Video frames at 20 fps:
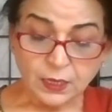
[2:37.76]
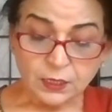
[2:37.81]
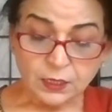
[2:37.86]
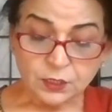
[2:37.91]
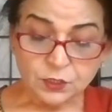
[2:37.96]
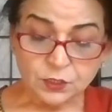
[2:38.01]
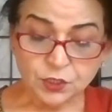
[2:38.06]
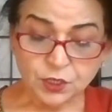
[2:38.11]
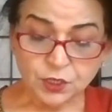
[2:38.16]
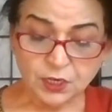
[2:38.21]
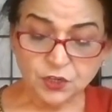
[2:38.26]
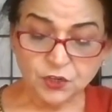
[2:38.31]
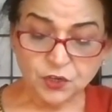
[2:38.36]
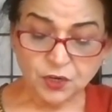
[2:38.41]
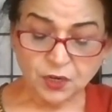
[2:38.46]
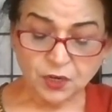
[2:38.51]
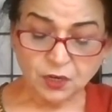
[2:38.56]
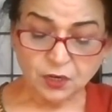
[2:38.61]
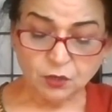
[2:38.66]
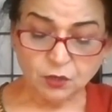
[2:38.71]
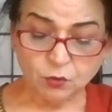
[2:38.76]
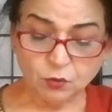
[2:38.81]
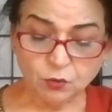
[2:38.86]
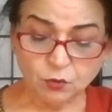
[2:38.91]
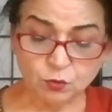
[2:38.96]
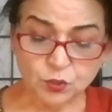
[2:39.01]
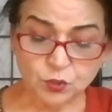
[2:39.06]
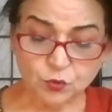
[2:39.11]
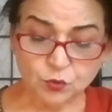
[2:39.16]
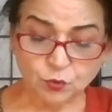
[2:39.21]
She yearned to
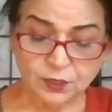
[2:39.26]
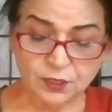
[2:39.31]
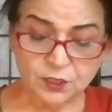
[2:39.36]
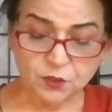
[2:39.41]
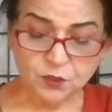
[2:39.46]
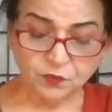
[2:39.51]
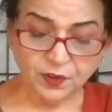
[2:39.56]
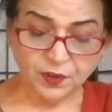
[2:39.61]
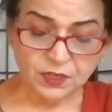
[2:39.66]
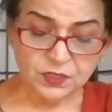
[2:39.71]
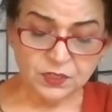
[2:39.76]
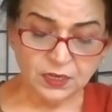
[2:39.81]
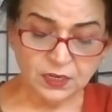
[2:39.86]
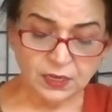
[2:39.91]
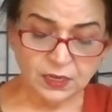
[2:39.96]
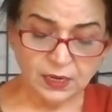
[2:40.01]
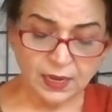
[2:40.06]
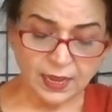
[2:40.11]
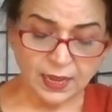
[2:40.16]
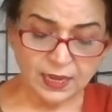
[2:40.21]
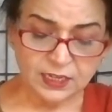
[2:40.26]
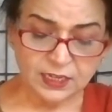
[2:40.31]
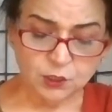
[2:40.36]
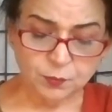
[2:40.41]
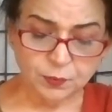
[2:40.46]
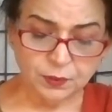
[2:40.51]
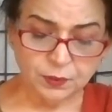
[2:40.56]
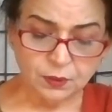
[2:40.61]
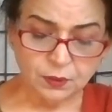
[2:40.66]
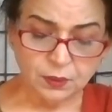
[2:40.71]
stroke his face and
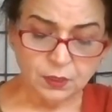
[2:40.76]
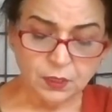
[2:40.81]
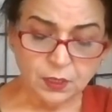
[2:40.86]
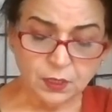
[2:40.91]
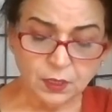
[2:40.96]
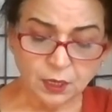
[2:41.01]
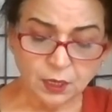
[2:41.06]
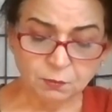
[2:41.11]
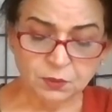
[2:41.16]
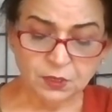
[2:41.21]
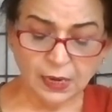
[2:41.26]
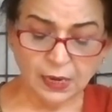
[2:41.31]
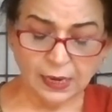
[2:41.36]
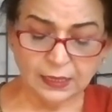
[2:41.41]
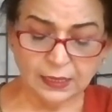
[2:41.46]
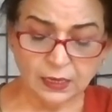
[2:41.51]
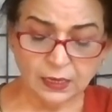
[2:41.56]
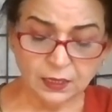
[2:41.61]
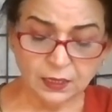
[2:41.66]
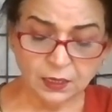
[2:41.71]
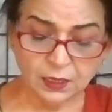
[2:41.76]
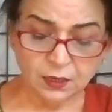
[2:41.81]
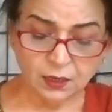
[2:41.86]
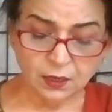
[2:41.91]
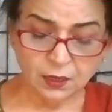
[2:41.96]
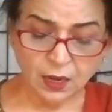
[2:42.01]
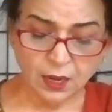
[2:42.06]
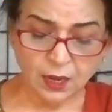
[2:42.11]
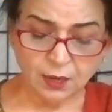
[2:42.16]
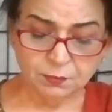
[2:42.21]
clasp him tightly in her
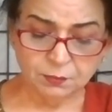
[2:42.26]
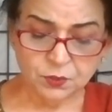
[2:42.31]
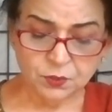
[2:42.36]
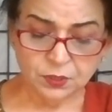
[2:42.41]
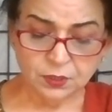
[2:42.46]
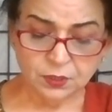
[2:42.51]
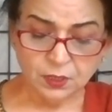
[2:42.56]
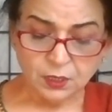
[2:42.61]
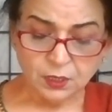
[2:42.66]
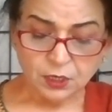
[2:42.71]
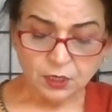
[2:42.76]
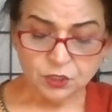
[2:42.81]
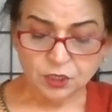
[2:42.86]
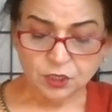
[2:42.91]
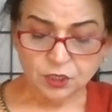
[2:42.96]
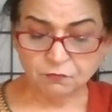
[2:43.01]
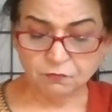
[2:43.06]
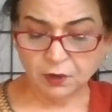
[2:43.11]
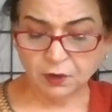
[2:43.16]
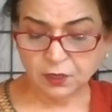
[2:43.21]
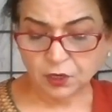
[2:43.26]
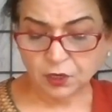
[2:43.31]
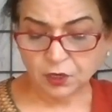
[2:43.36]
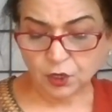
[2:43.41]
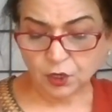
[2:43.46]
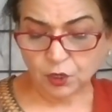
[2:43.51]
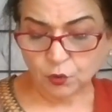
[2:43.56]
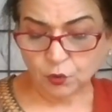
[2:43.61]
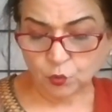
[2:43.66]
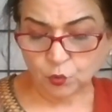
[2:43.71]
arms. She
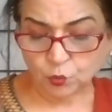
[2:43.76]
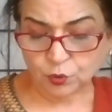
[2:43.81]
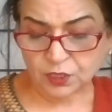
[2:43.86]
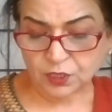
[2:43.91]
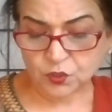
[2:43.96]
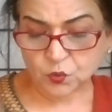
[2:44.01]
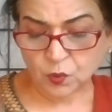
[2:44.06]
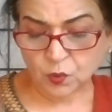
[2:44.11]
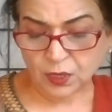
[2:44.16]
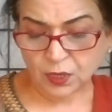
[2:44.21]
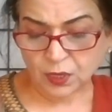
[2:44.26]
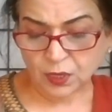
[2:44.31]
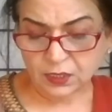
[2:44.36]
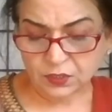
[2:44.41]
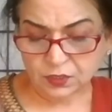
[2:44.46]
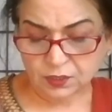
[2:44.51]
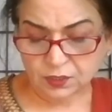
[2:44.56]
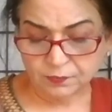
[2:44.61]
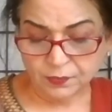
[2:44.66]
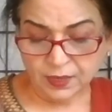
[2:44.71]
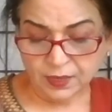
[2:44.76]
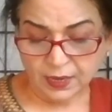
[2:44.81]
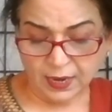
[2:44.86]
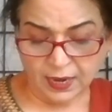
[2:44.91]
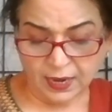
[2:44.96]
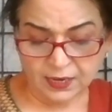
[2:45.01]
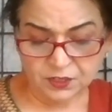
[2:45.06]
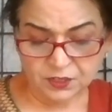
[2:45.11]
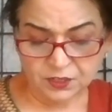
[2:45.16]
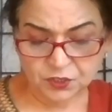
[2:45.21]
wondered who this was,
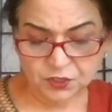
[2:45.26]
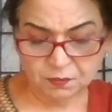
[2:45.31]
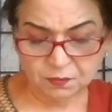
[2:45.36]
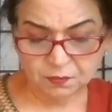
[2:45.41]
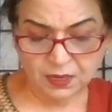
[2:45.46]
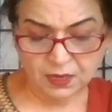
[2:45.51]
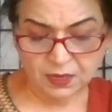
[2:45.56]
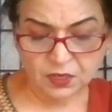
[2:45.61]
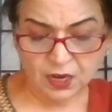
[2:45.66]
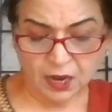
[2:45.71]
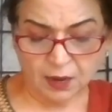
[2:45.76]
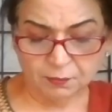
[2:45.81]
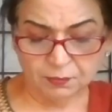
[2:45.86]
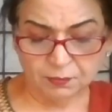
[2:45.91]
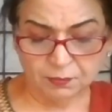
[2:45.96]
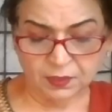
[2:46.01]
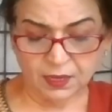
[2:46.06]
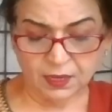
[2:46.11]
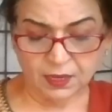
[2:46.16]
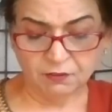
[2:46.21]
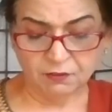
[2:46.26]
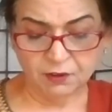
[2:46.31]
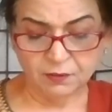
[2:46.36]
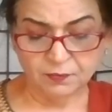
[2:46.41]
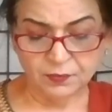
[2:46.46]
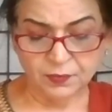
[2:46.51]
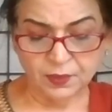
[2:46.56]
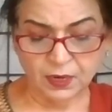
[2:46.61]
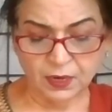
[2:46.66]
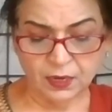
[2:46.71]
handsome as Kamdev
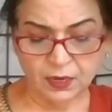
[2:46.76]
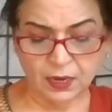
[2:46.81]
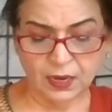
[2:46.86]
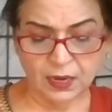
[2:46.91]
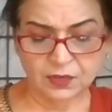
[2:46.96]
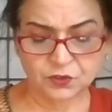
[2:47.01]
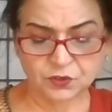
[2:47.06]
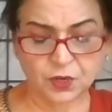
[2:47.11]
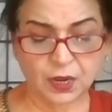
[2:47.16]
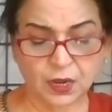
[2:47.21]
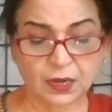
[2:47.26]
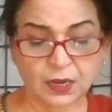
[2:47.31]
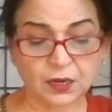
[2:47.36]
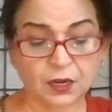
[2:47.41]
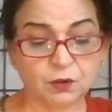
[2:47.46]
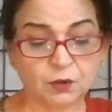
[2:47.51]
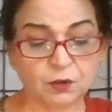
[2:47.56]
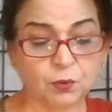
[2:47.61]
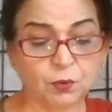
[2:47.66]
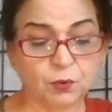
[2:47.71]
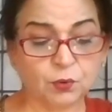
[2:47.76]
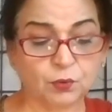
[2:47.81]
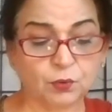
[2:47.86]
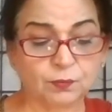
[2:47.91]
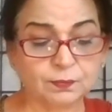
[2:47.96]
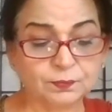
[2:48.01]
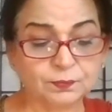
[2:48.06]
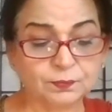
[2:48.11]
and as dark and blue.